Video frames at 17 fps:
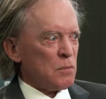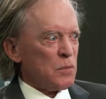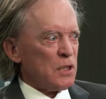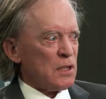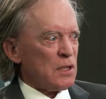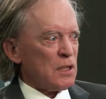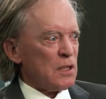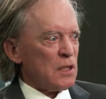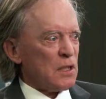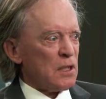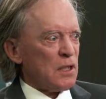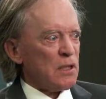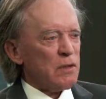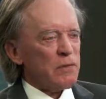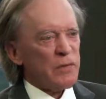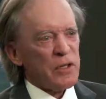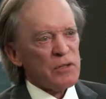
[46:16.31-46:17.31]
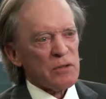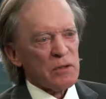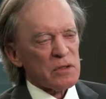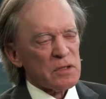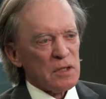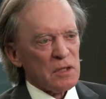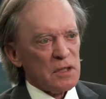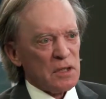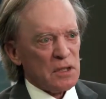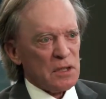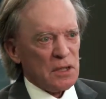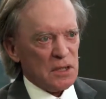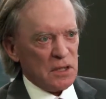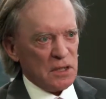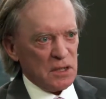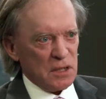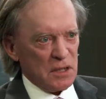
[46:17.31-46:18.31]
But individuals on
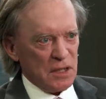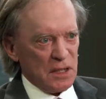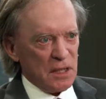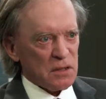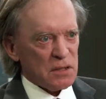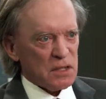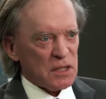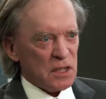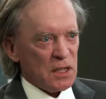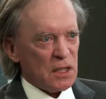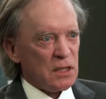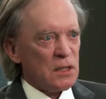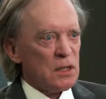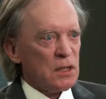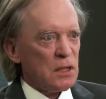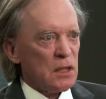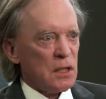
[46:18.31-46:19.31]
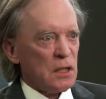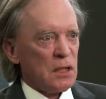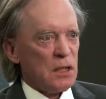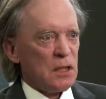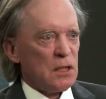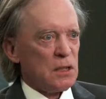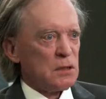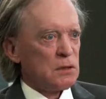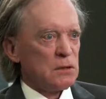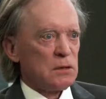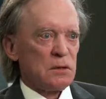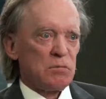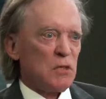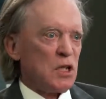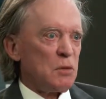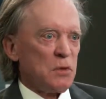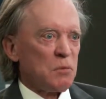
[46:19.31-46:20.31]
the outside, mom
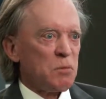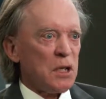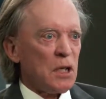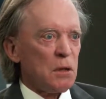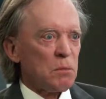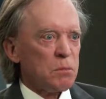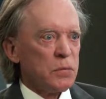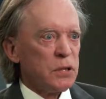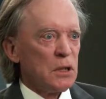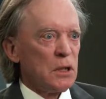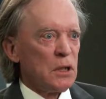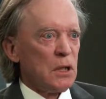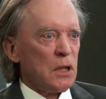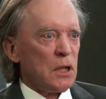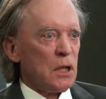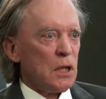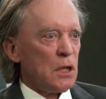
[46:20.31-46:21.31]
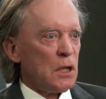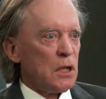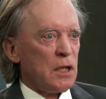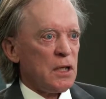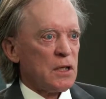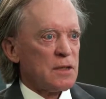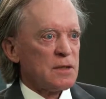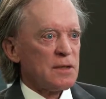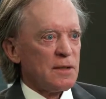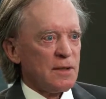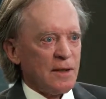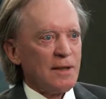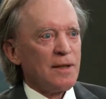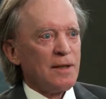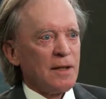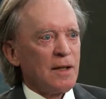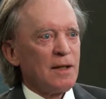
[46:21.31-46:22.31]
and pop,
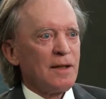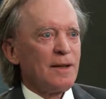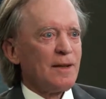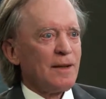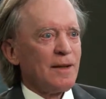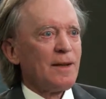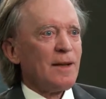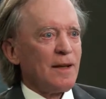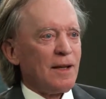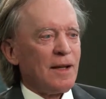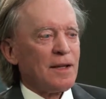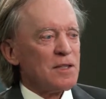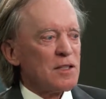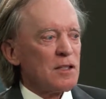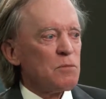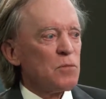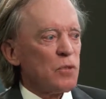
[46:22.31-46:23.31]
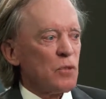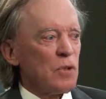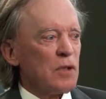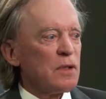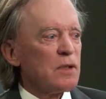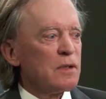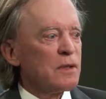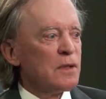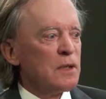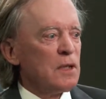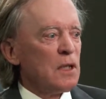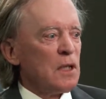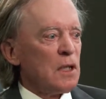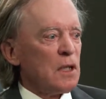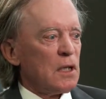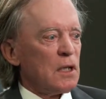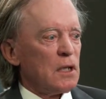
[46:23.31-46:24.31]
at some point
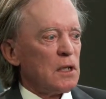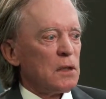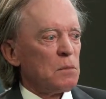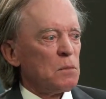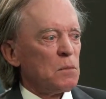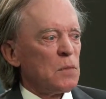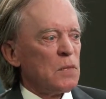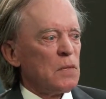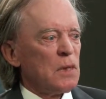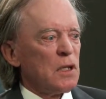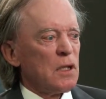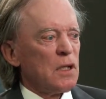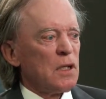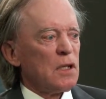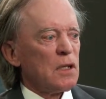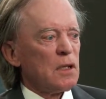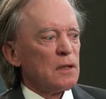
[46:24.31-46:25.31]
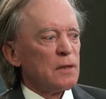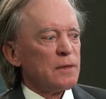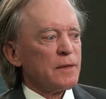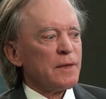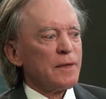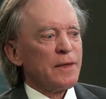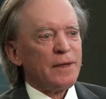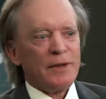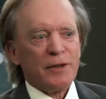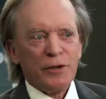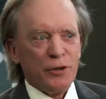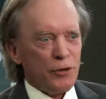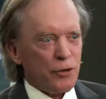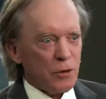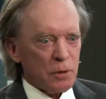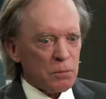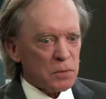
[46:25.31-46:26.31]
in
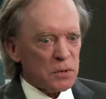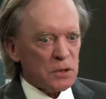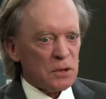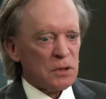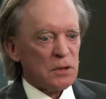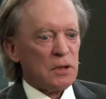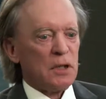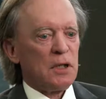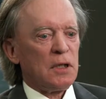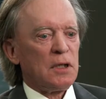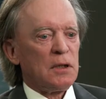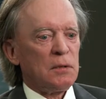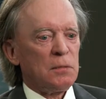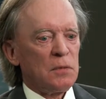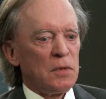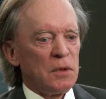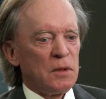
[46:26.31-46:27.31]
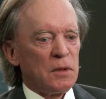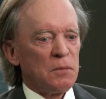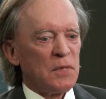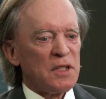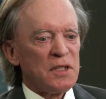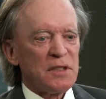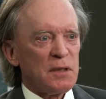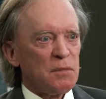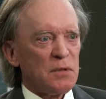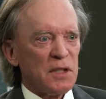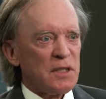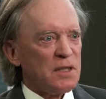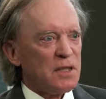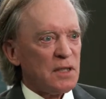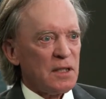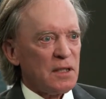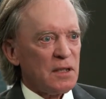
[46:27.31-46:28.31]
Europe, may simply
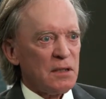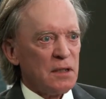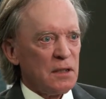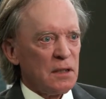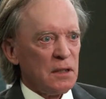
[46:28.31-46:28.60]
say,